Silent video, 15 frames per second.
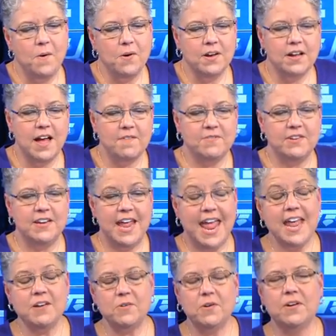or comfort,
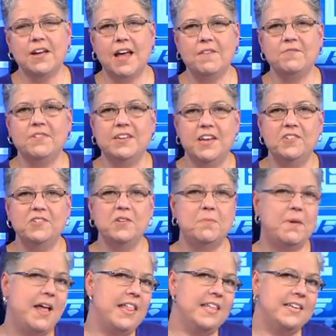and or Confrontational
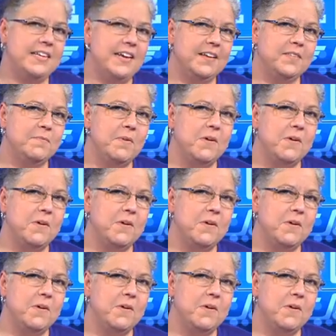Politics.